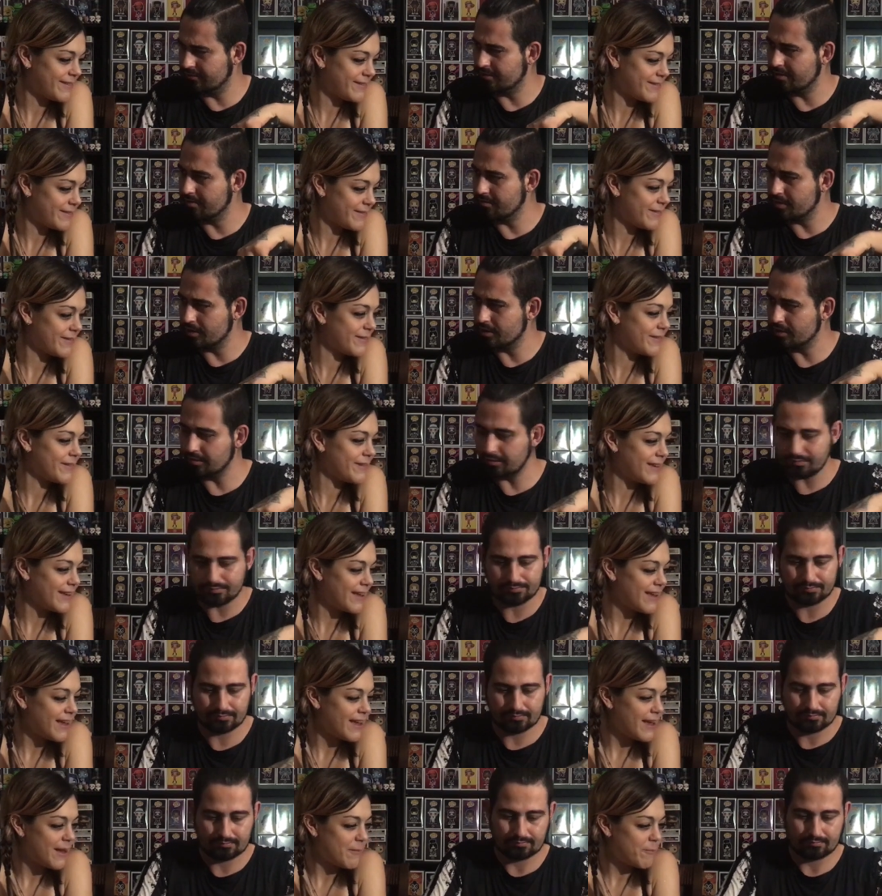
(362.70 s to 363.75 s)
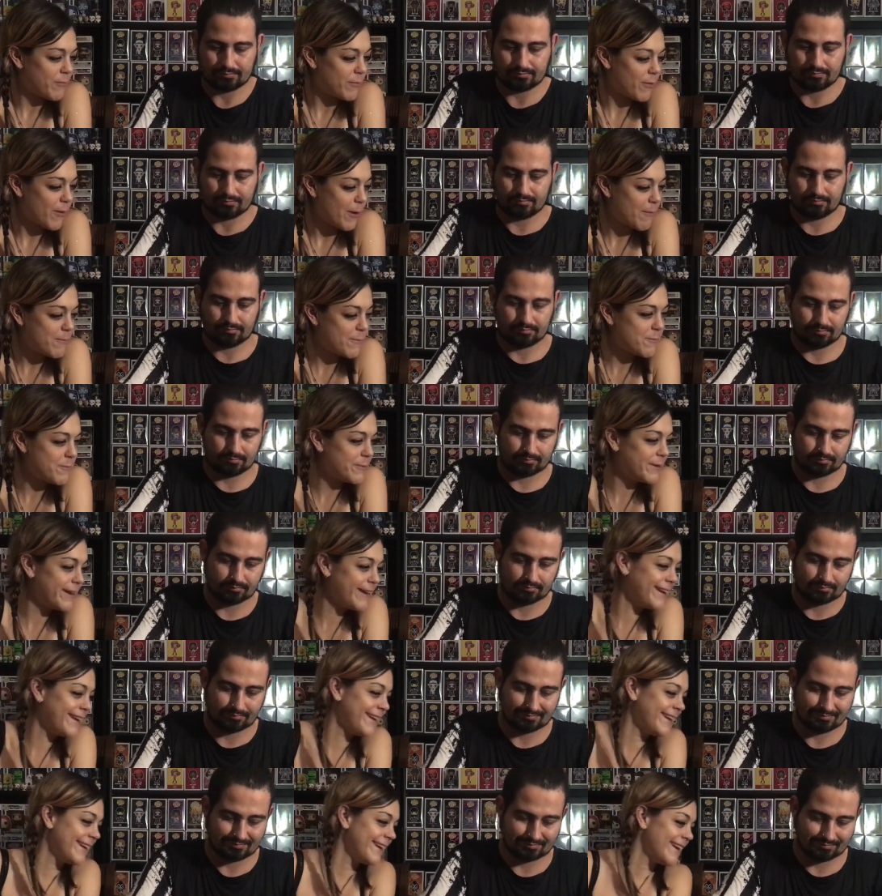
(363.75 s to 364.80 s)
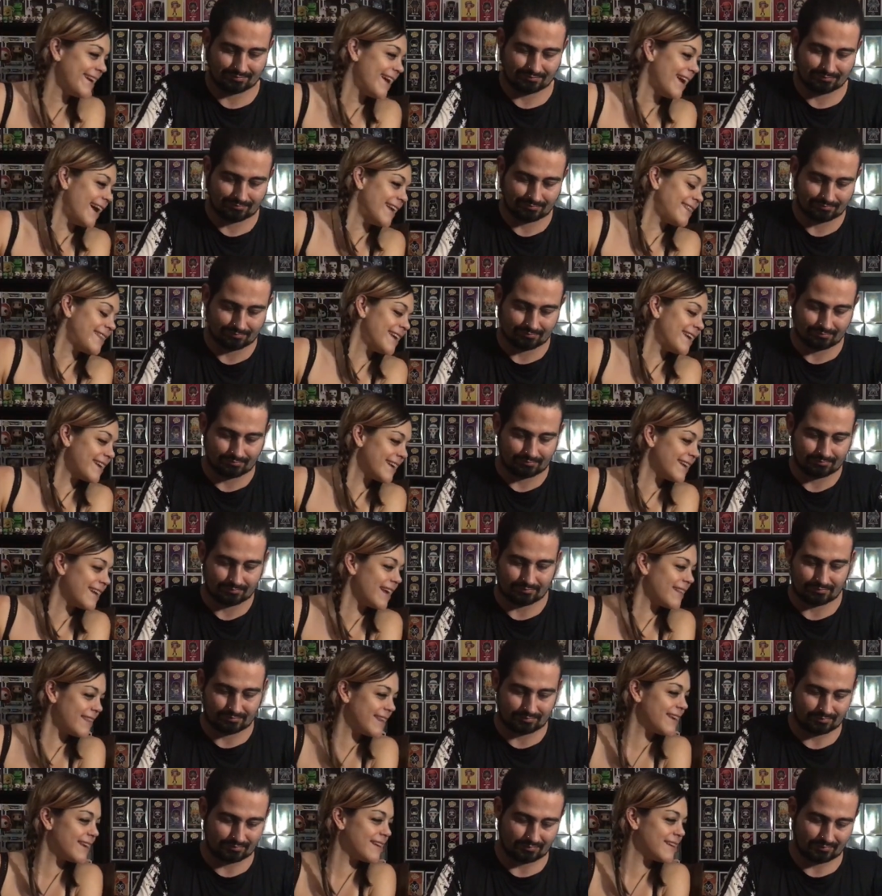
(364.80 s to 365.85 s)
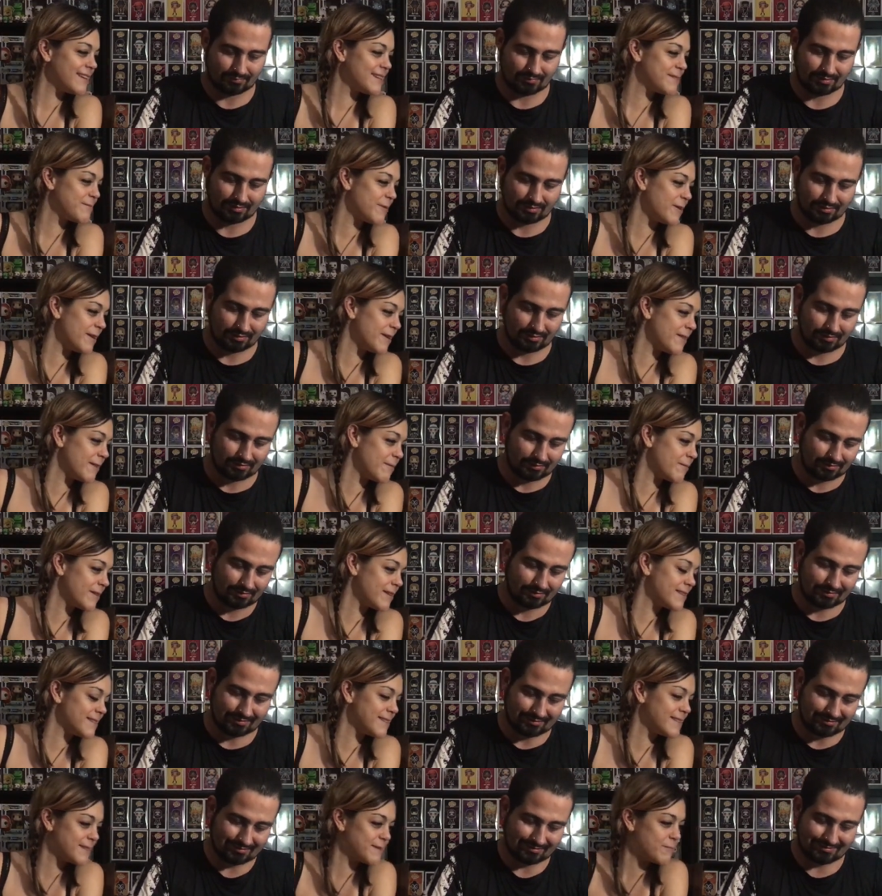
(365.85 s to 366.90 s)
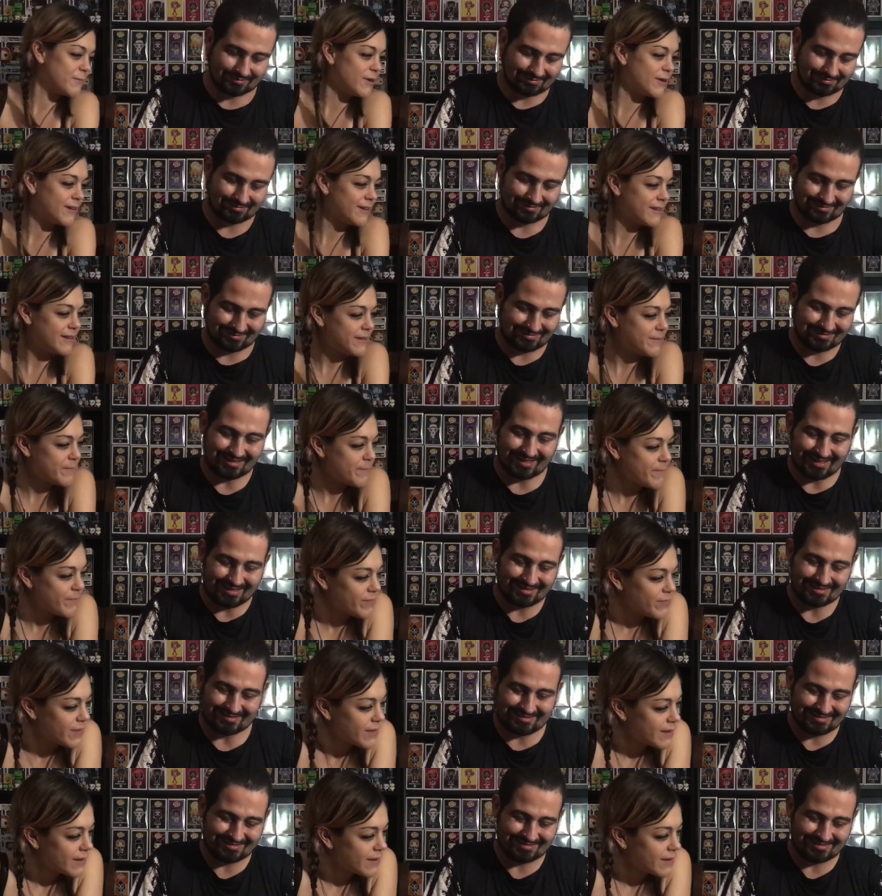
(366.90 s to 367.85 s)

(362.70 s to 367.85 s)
Speaker 1: from you.
Speaker 2: Probably. I think it I think it is one of them because it's small. Yeah.